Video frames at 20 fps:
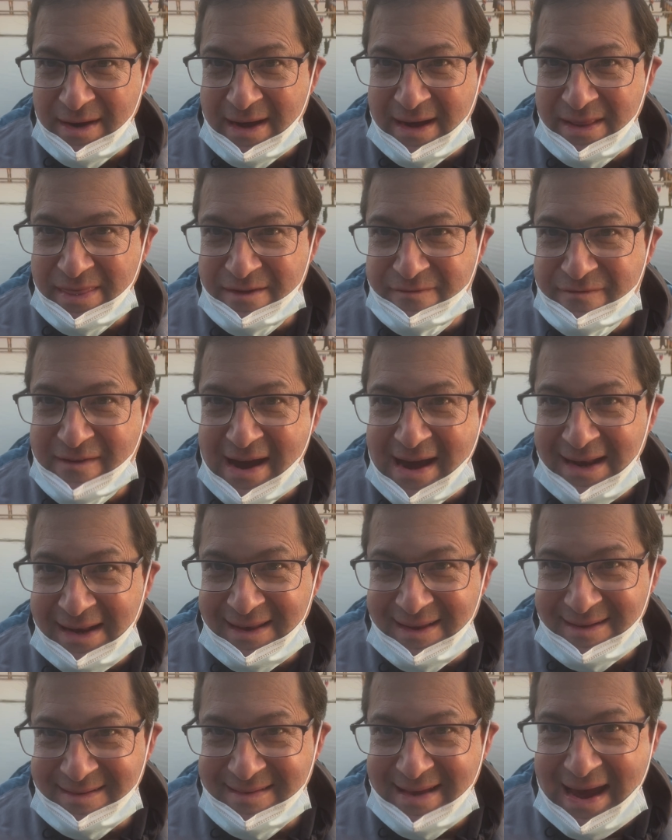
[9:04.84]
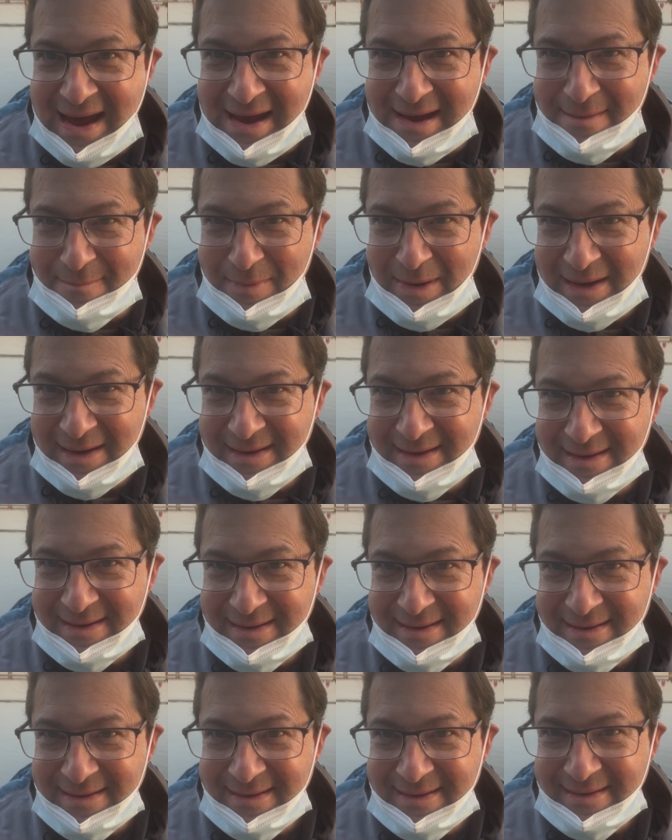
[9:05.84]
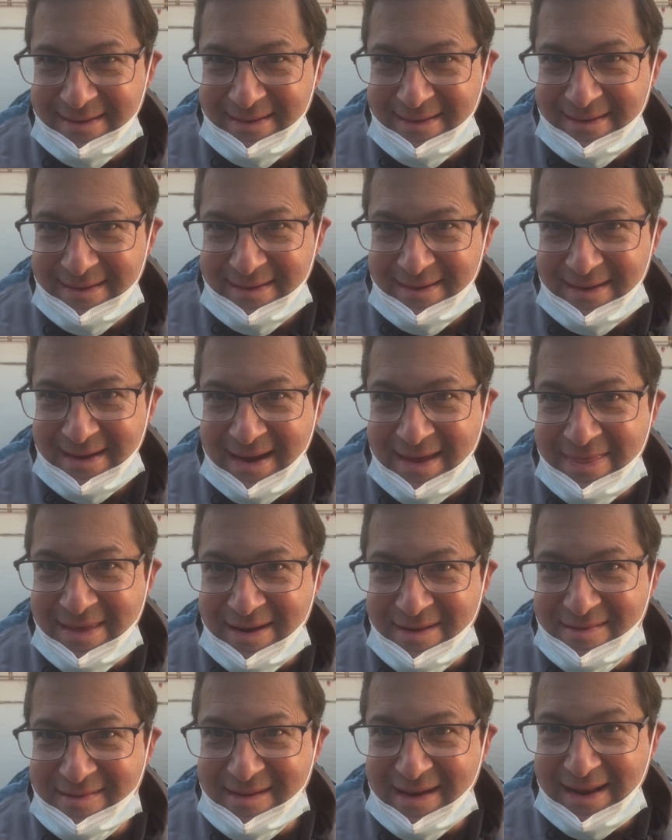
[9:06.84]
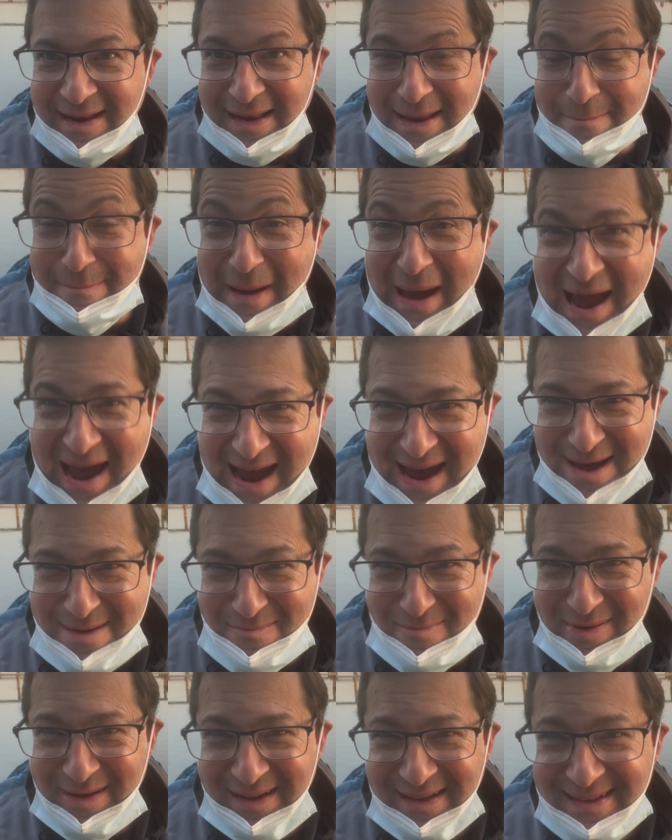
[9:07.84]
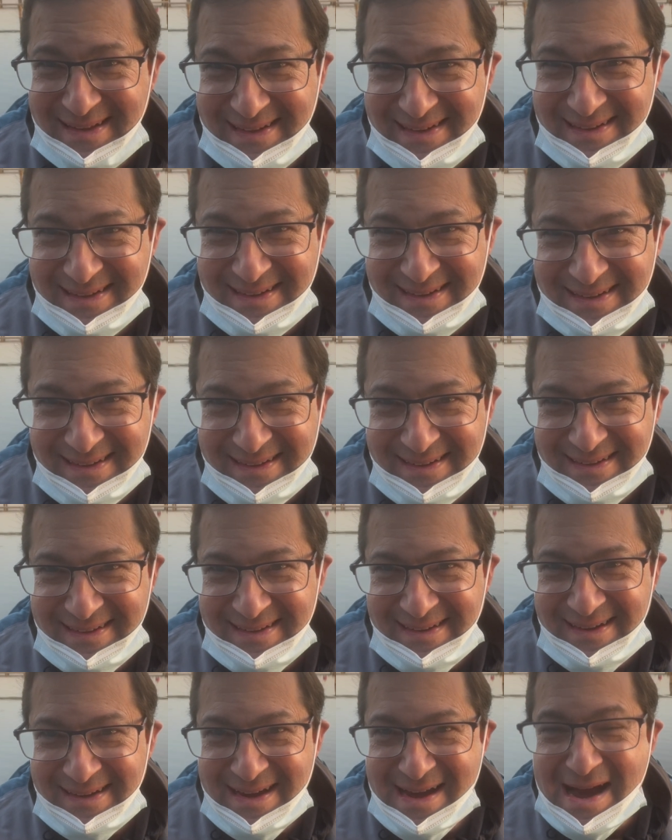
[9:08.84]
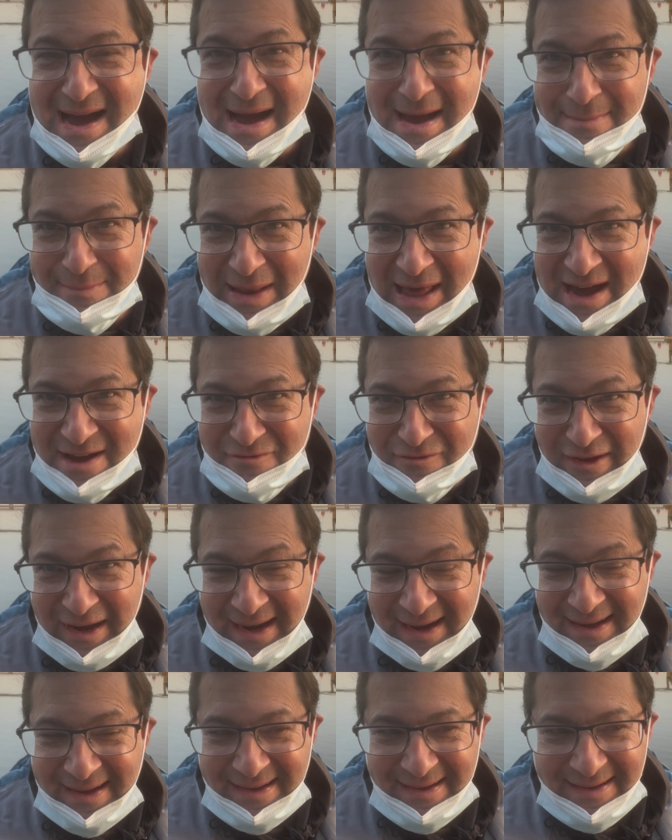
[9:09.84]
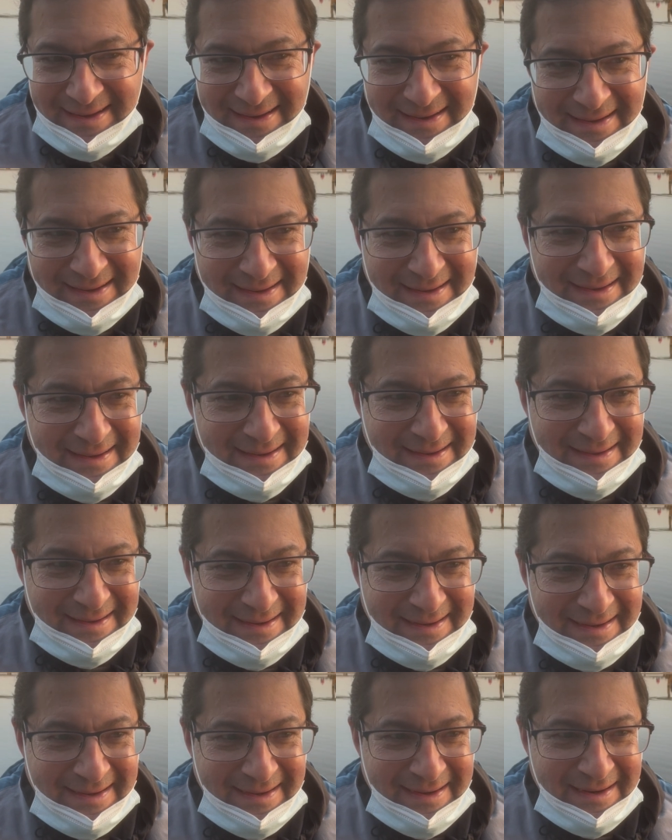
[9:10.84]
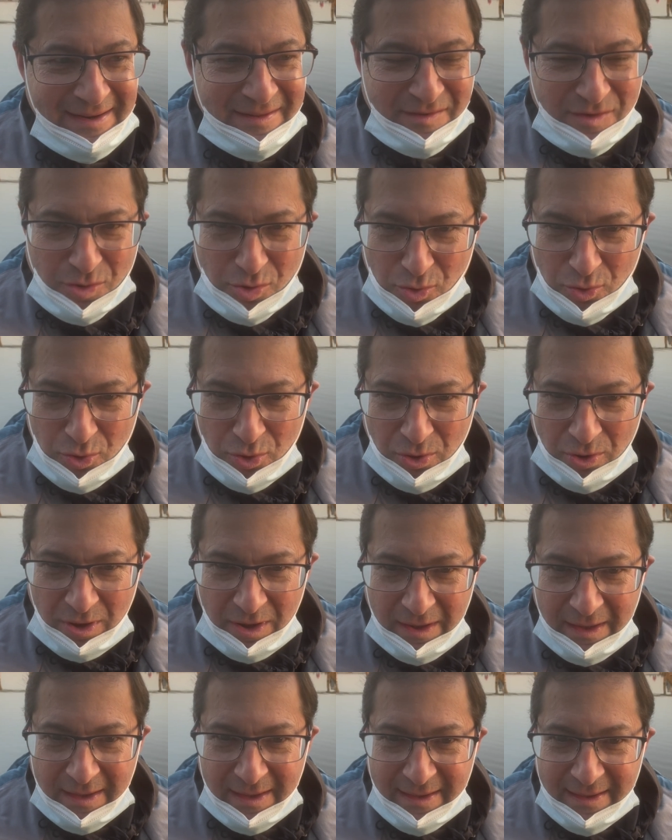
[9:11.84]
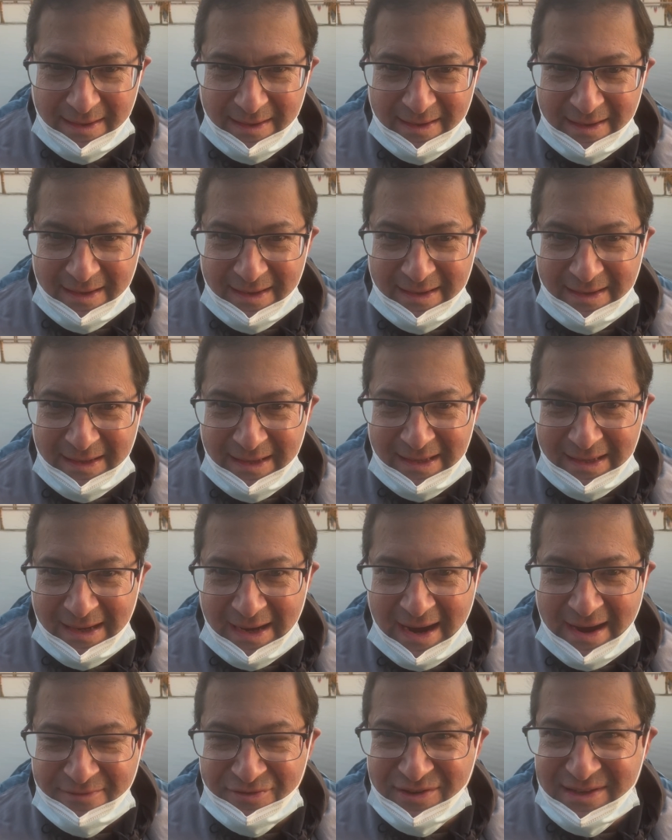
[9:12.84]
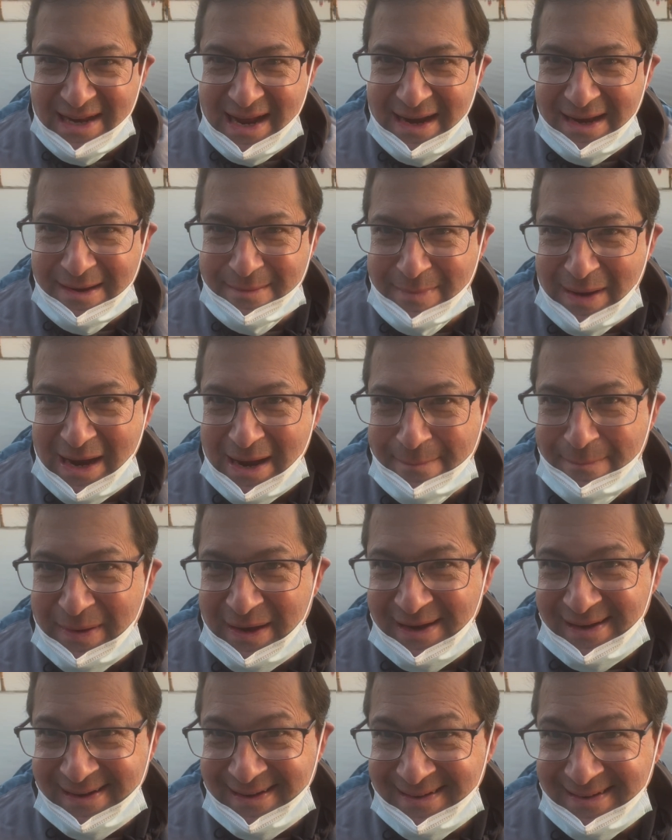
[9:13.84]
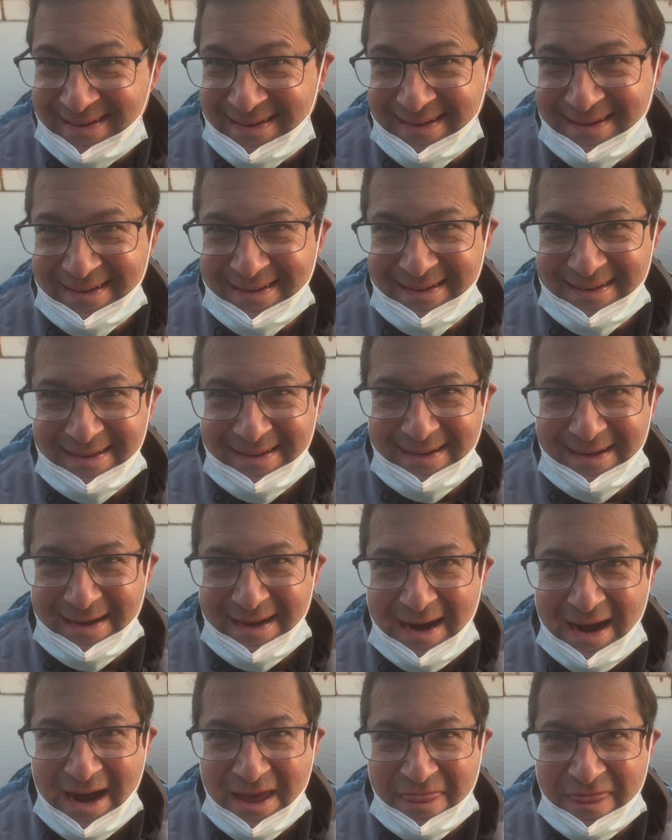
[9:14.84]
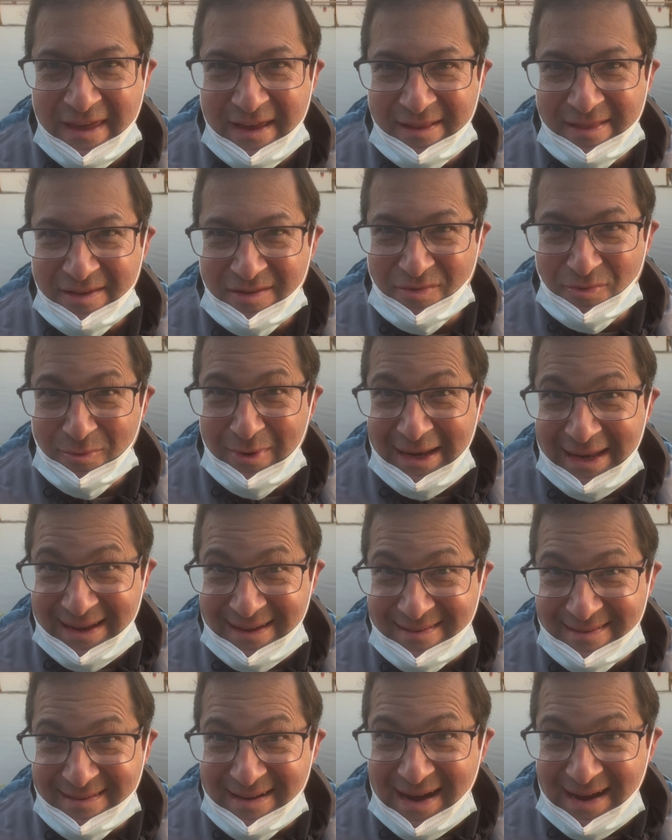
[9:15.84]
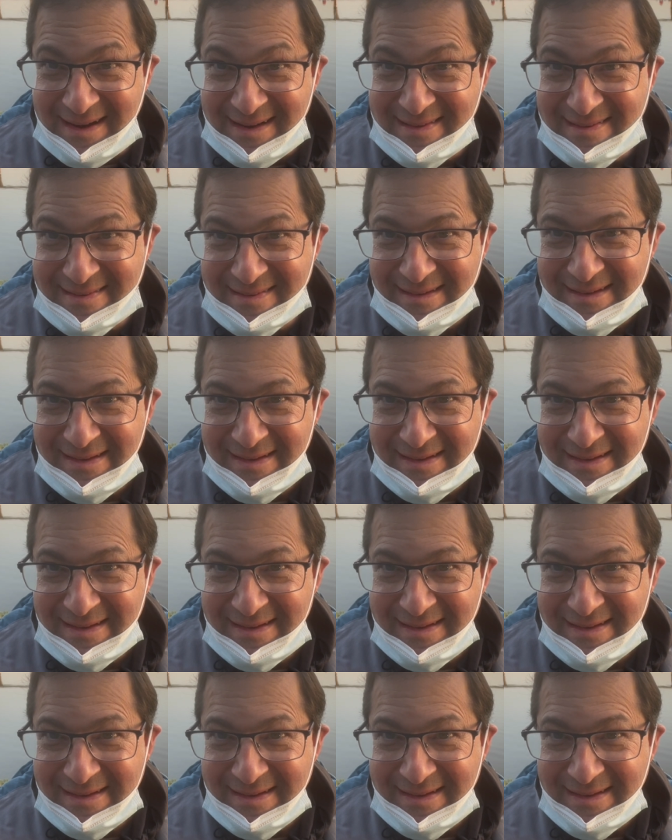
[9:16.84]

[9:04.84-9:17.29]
on the final exam. And then suddenly, bam! I'm laughing. It's cruel. I've stated my opinion. I think this really sucks.